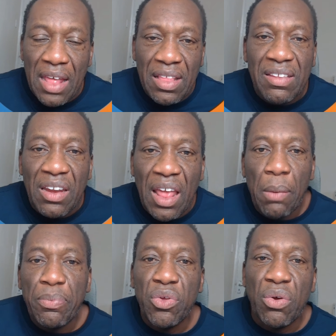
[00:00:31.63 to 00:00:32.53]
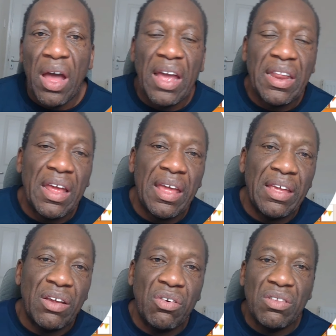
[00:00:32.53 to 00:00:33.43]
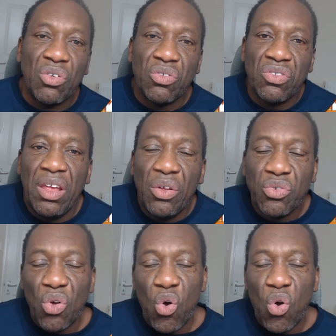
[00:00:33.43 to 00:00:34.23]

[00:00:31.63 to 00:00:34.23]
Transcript: that this can help you either increase your sales